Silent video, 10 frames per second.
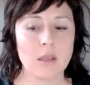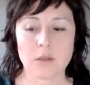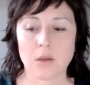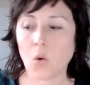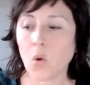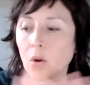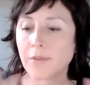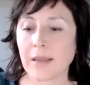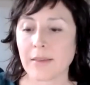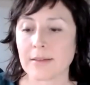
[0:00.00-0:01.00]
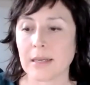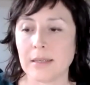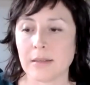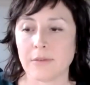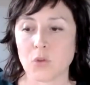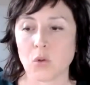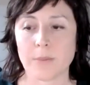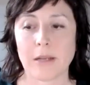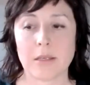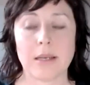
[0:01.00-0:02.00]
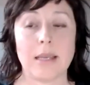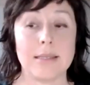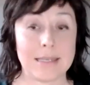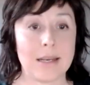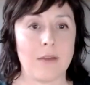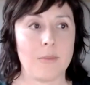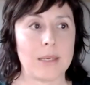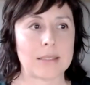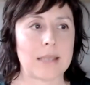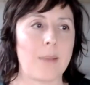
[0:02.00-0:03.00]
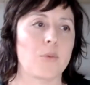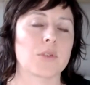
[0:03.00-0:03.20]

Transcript: So all of the other studies I've talked about today did have a mixed sample.